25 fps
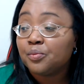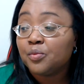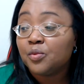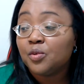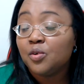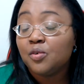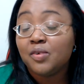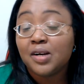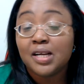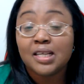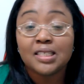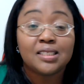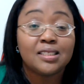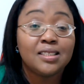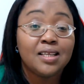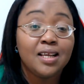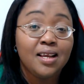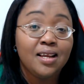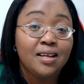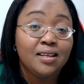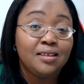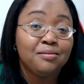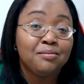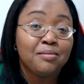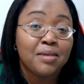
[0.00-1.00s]

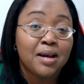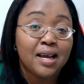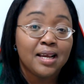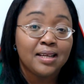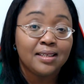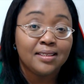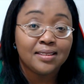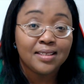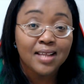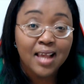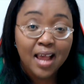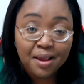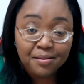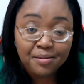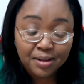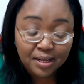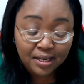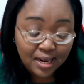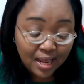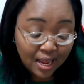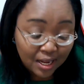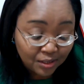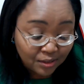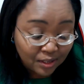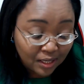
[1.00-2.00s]
overstayed my time that
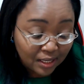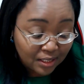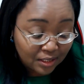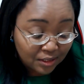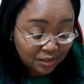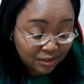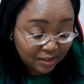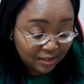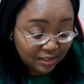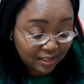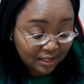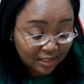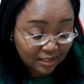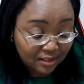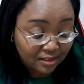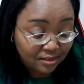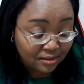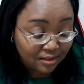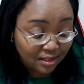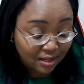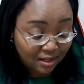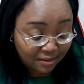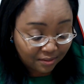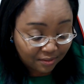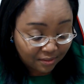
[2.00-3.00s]
I actually thought
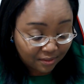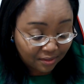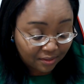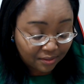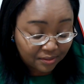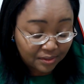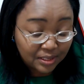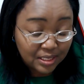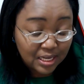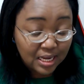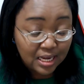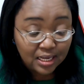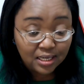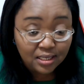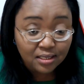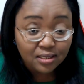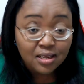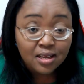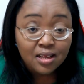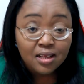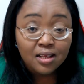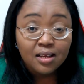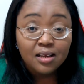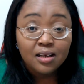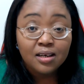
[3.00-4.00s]
of saying
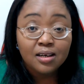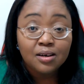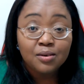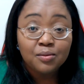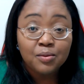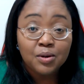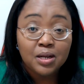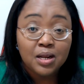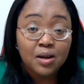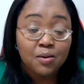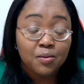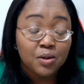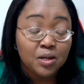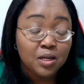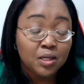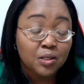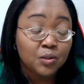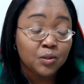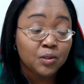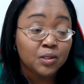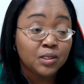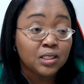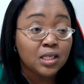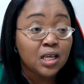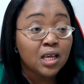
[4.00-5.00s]
what I wanted
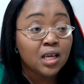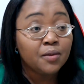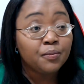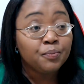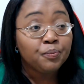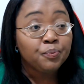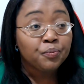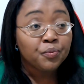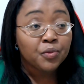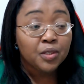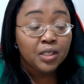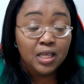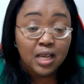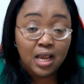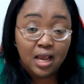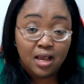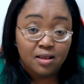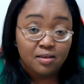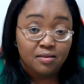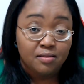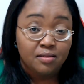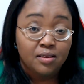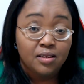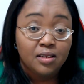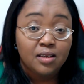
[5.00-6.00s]
to say. Yeah,
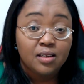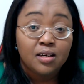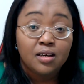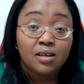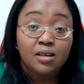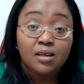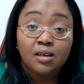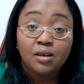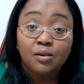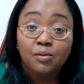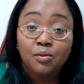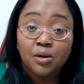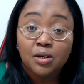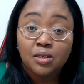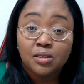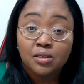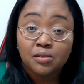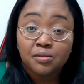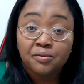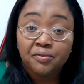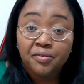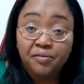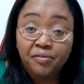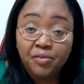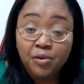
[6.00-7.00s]
it
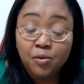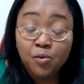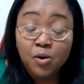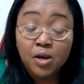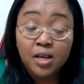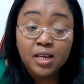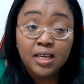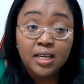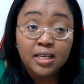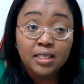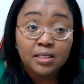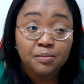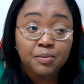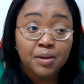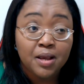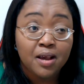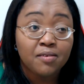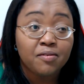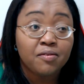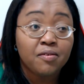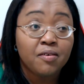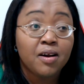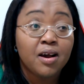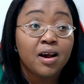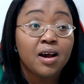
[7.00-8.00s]
was 51 years
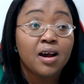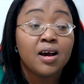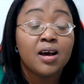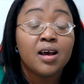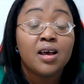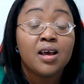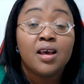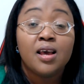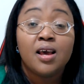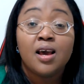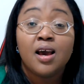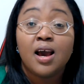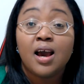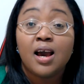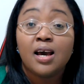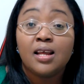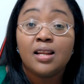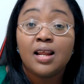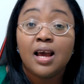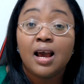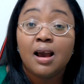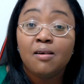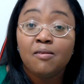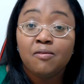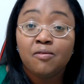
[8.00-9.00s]
Biafra
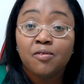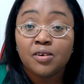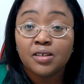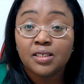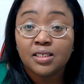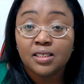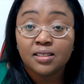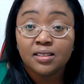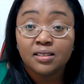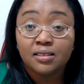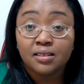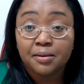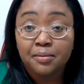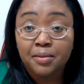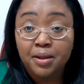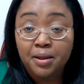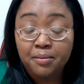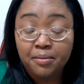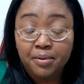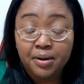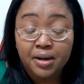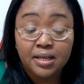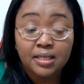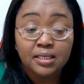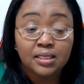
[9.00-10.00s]
and Armed Forces
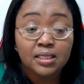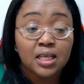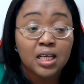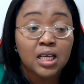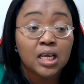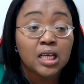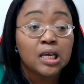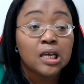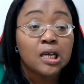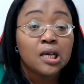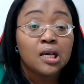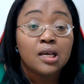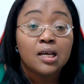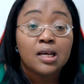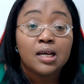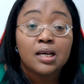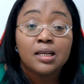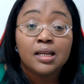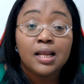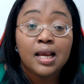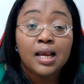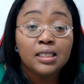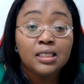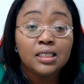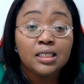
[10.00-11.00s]
Remembrance Day.
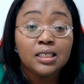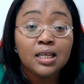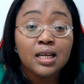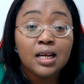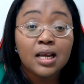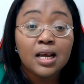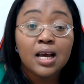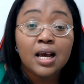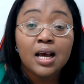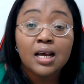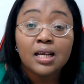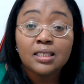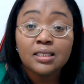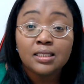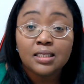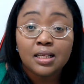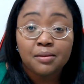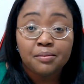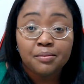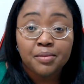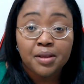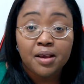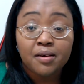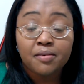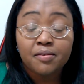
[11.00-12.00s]
Nigerians
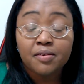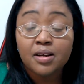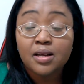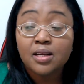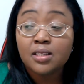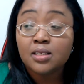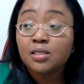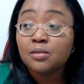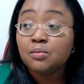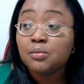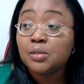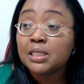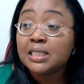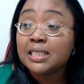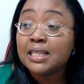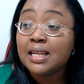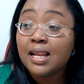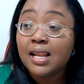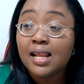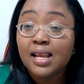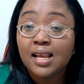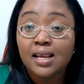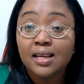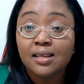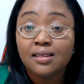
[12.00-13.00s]
and Biafrans must
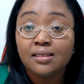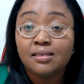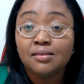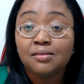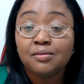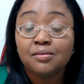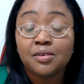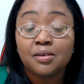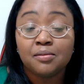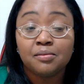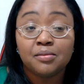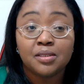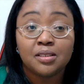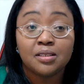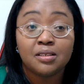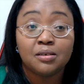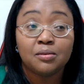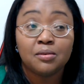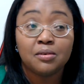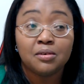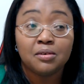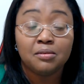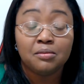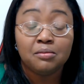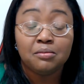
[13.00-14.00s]
learn from the
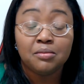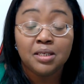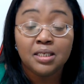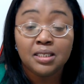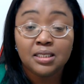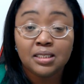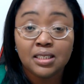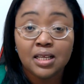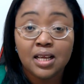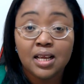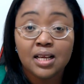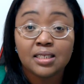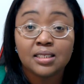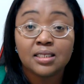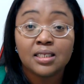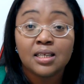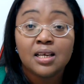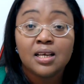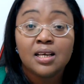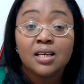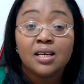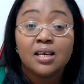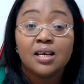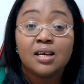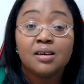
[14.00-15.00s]
mistakes
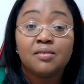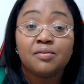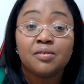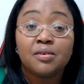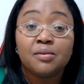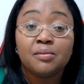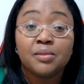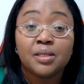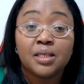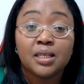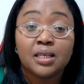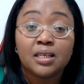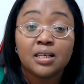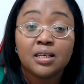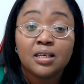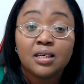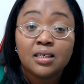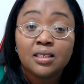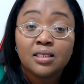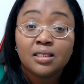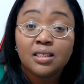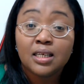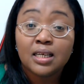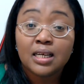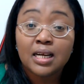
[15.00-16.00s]
and from
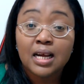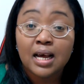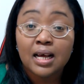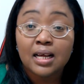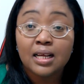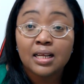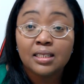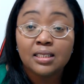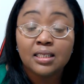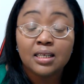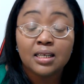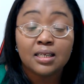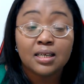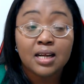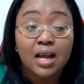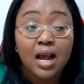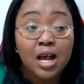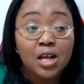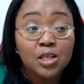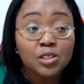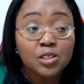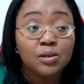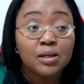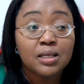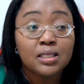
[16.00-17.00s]
the
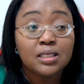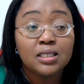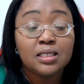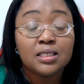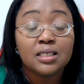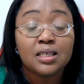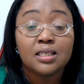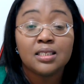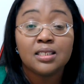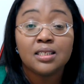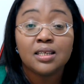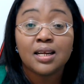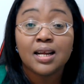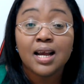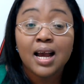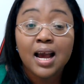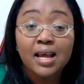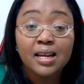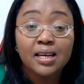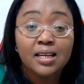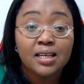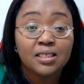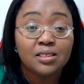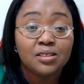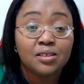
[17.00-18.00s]
casualties and the
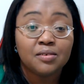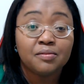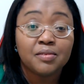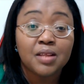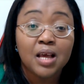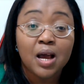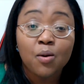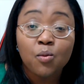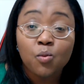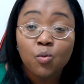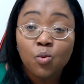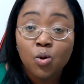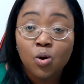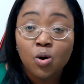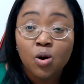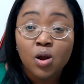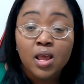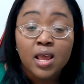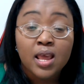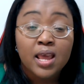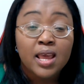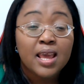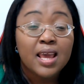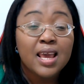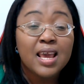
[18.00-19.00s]
carnage of that war,
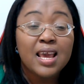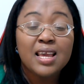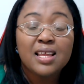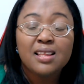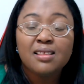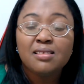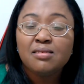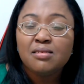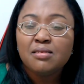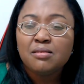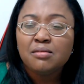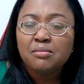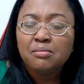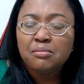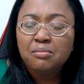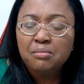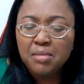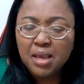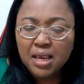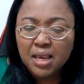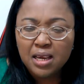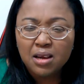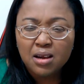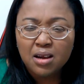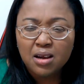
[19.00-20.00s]
and
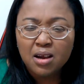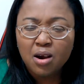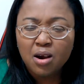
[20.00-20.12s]
make